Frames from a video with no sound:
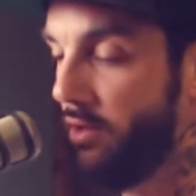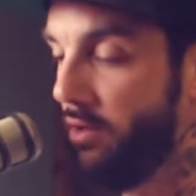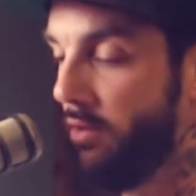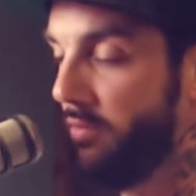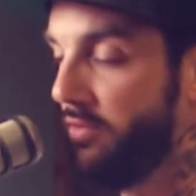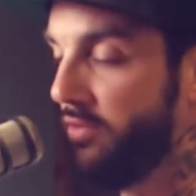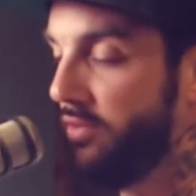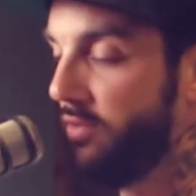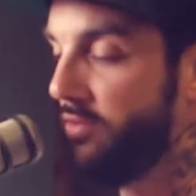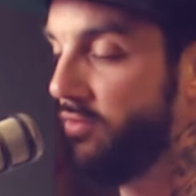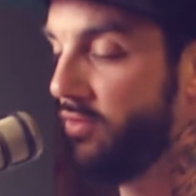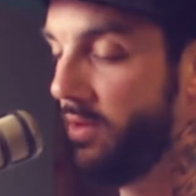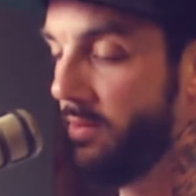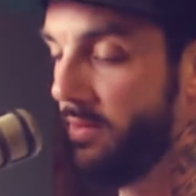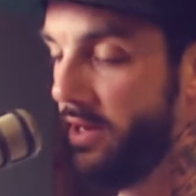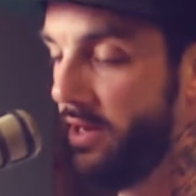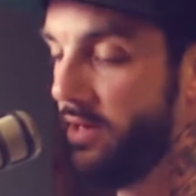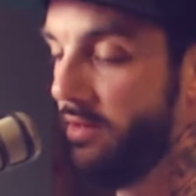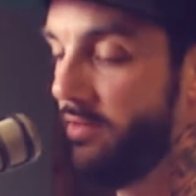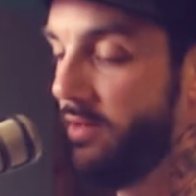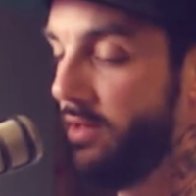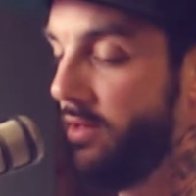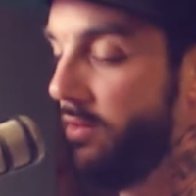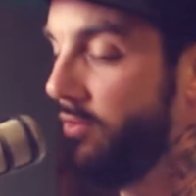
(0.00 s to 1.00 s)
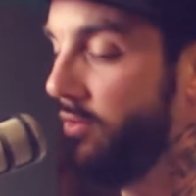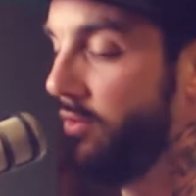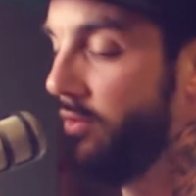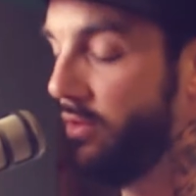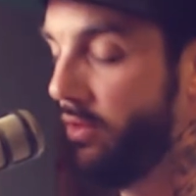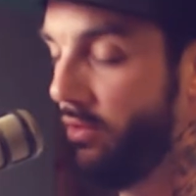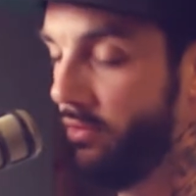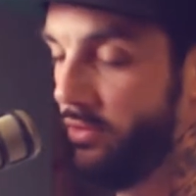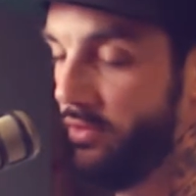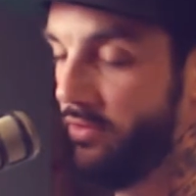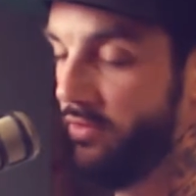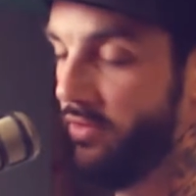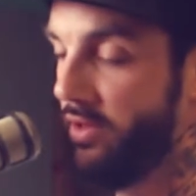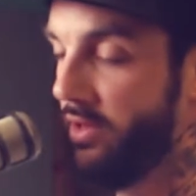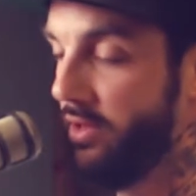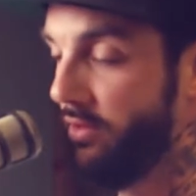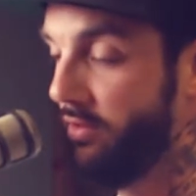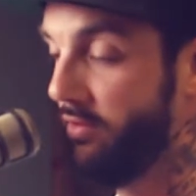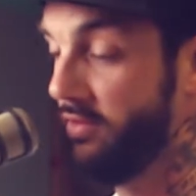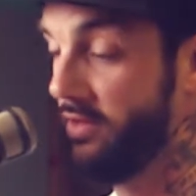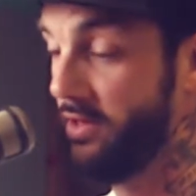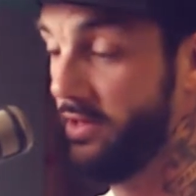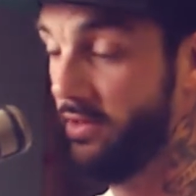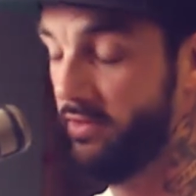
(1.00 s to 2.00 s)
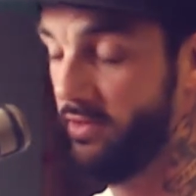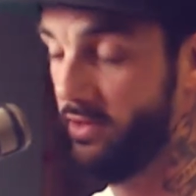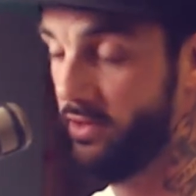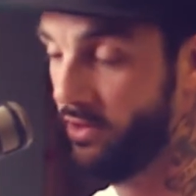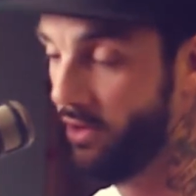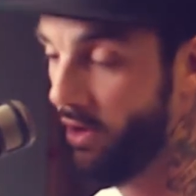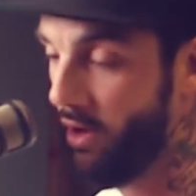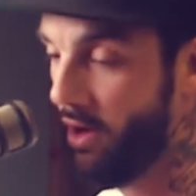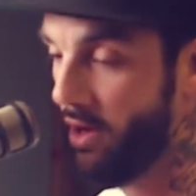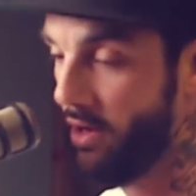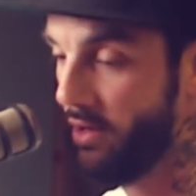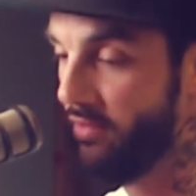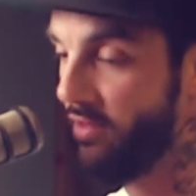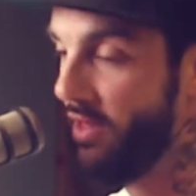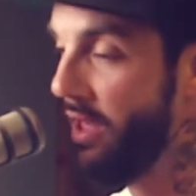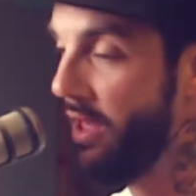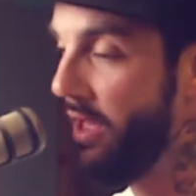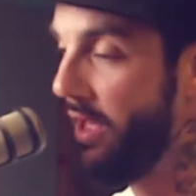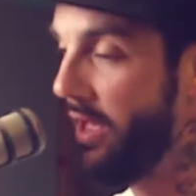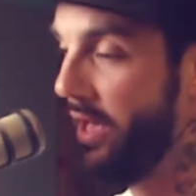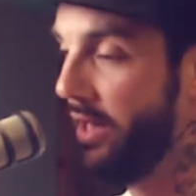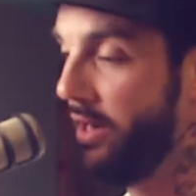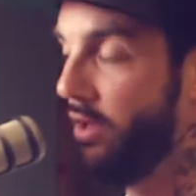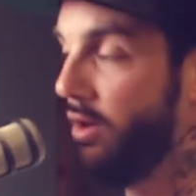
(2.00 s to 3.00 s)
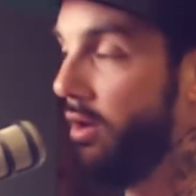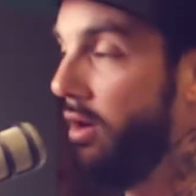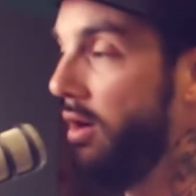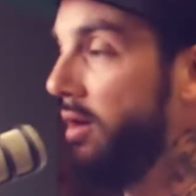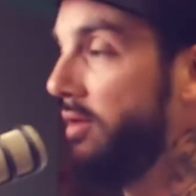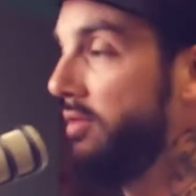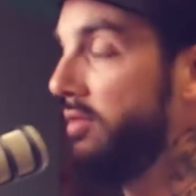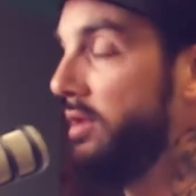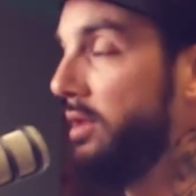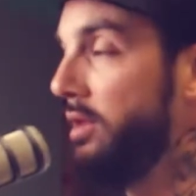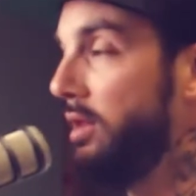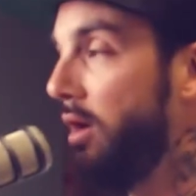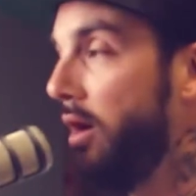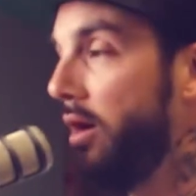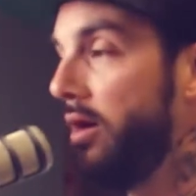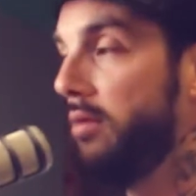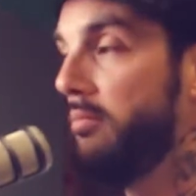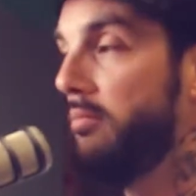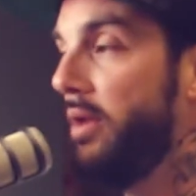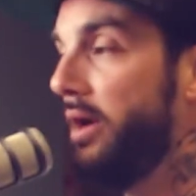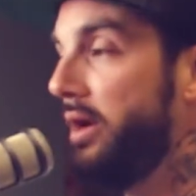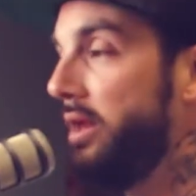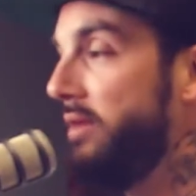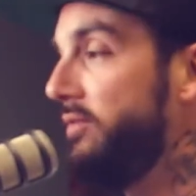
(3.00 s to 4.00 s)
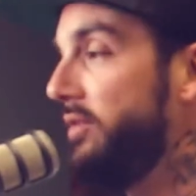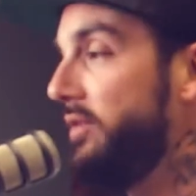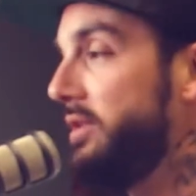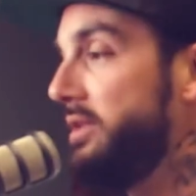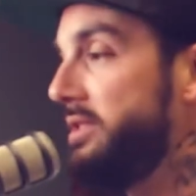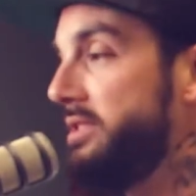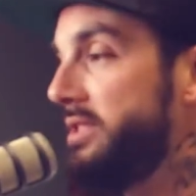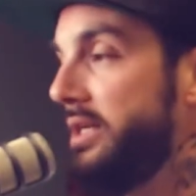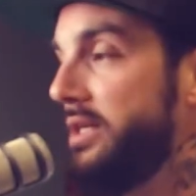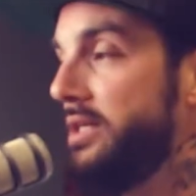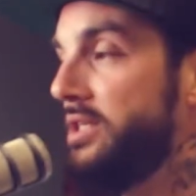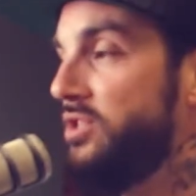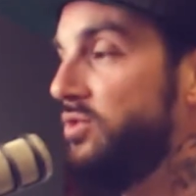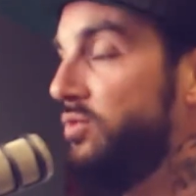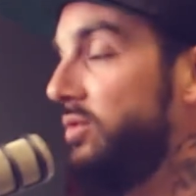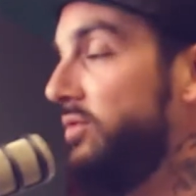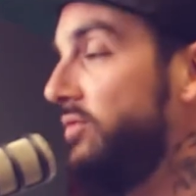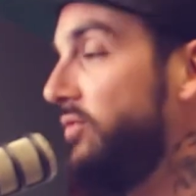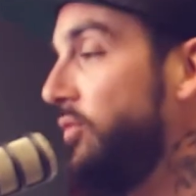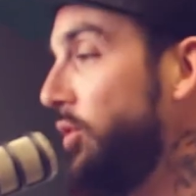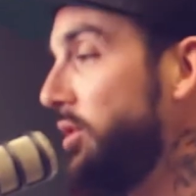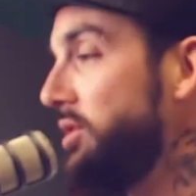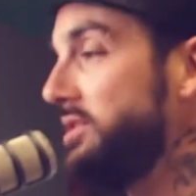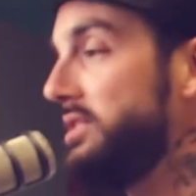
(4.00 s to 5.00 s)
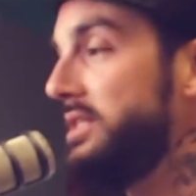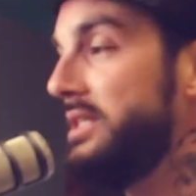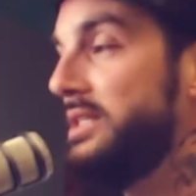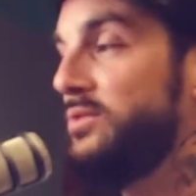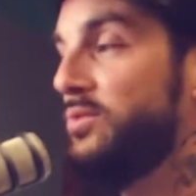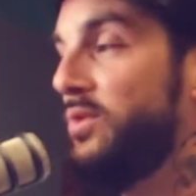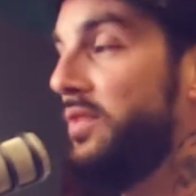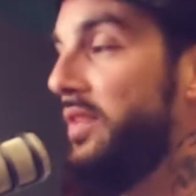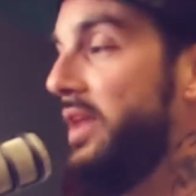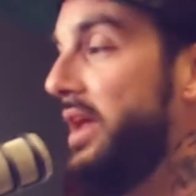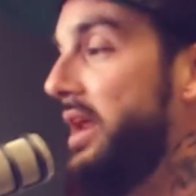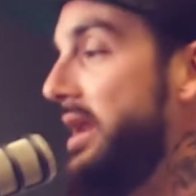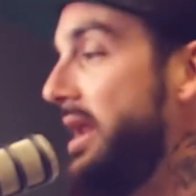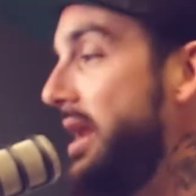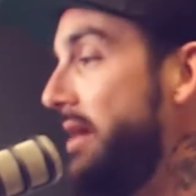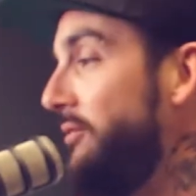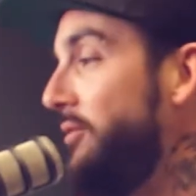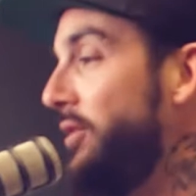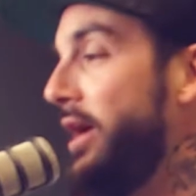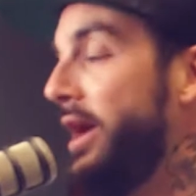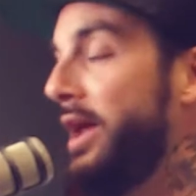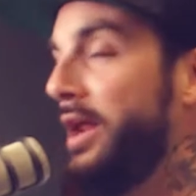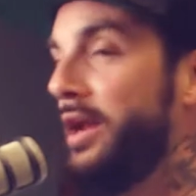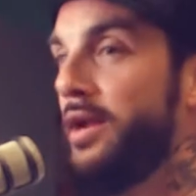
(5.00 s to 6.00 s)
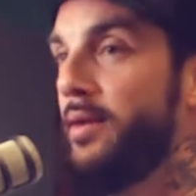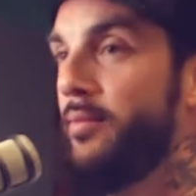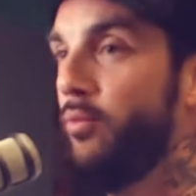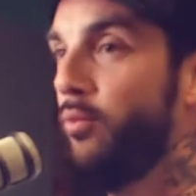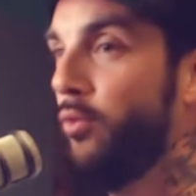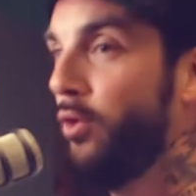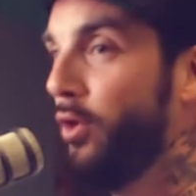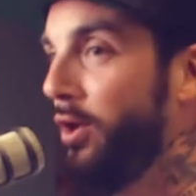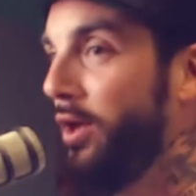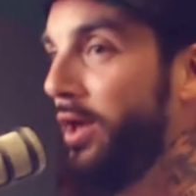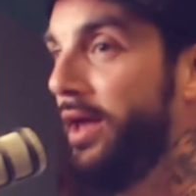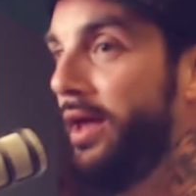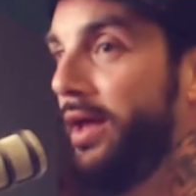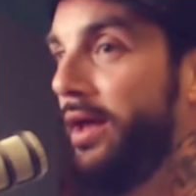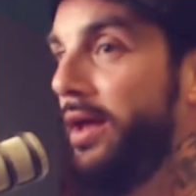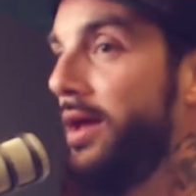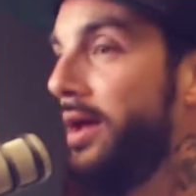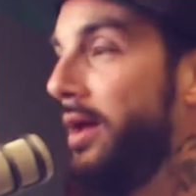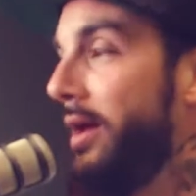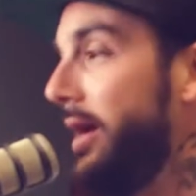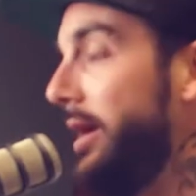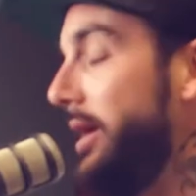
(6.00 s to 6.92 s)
It almost discriminates against good owners and kills innocent dogs, and it costs a lot of money for the cities to enforce these when they never end up working.